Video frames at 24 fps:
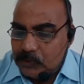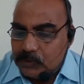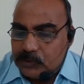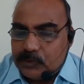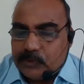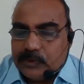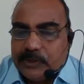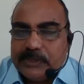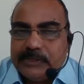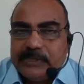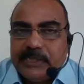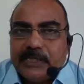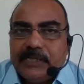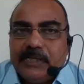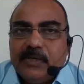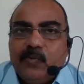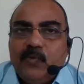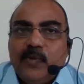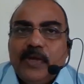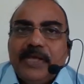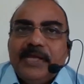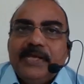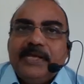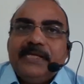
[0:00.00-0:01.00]
So these are the
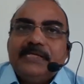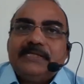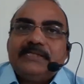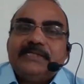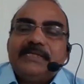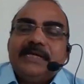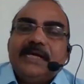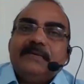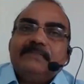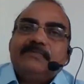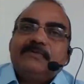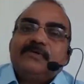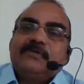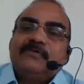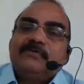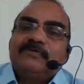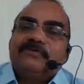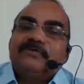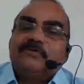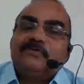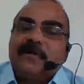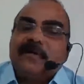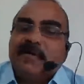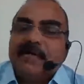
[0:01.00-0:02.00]
various types
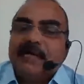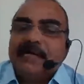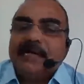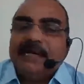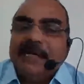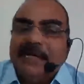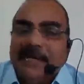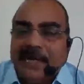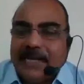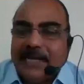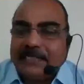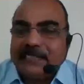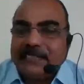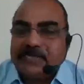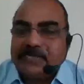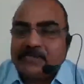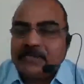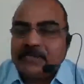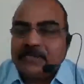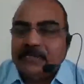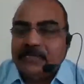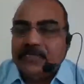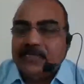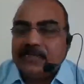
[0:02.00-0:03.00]
of
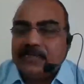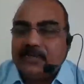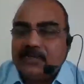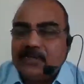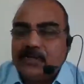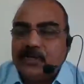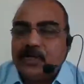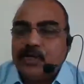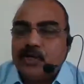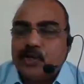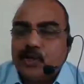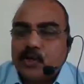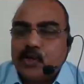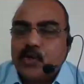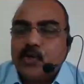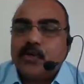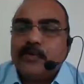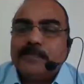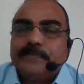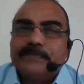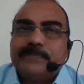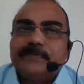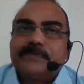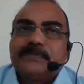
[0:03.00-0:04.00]
natural
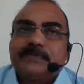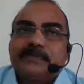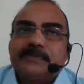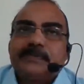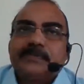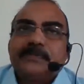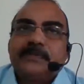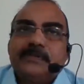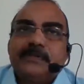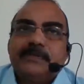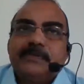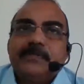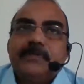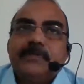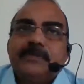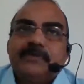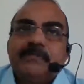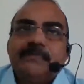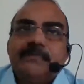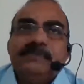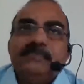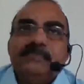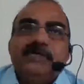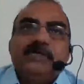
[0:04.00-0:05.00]
ropes
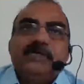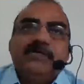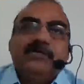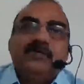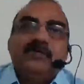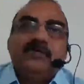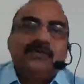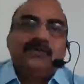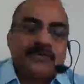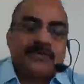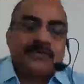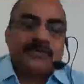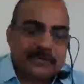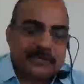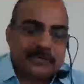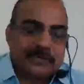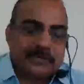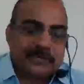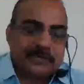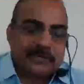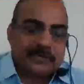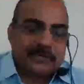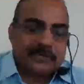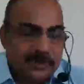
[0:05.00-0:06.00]
which are used
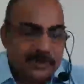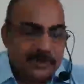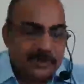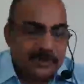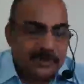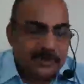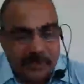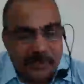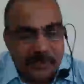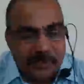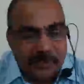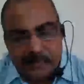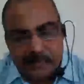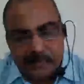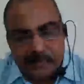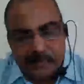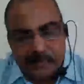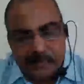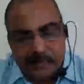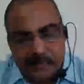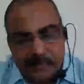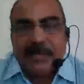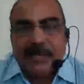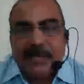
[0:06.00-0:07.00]

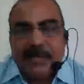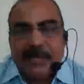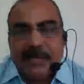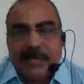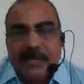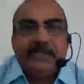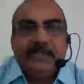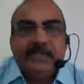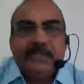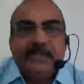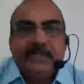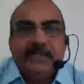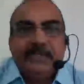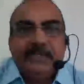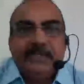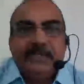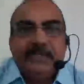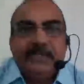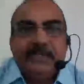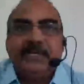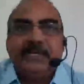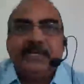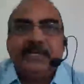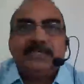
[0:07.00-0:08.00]
by firemen as
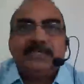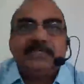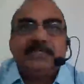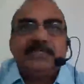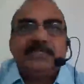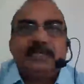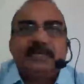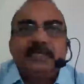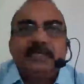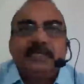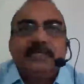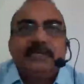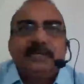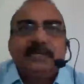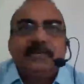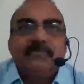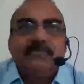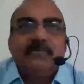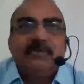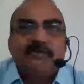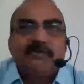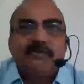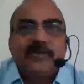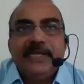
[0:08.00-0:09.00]
well as
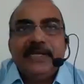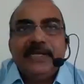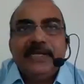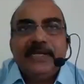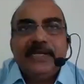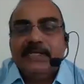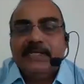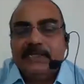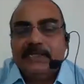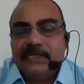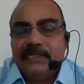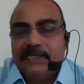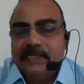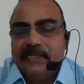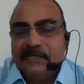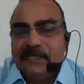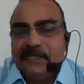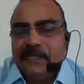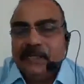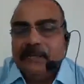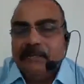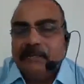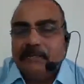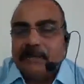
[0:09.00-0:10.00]
for various other
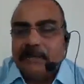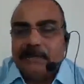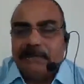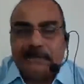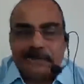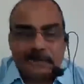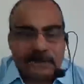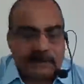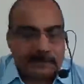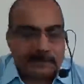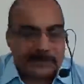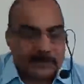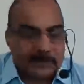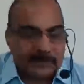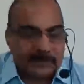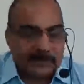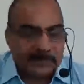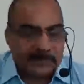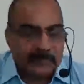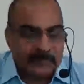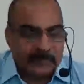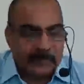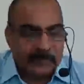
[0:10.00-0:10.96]
purposes.